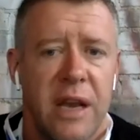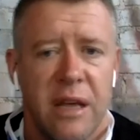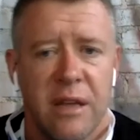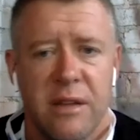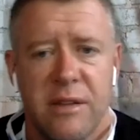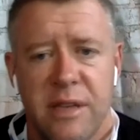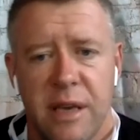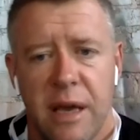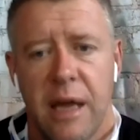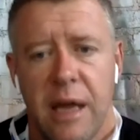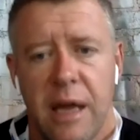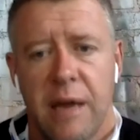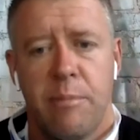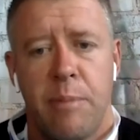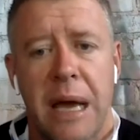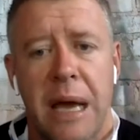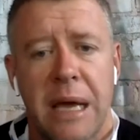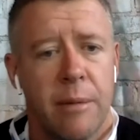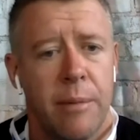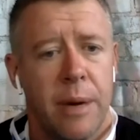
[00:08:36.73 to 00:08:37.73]
it's at
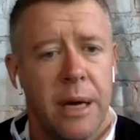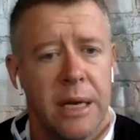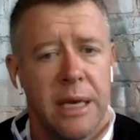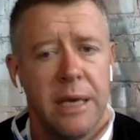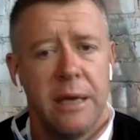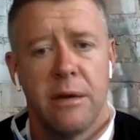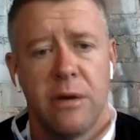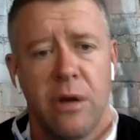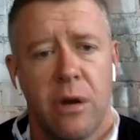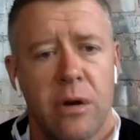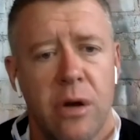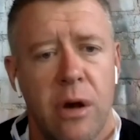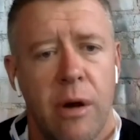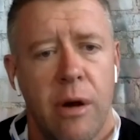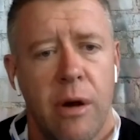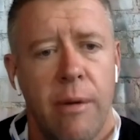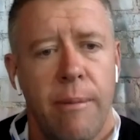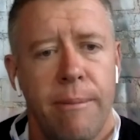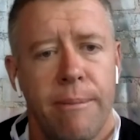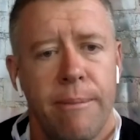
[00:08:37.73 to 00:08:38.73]
backabuddy.com.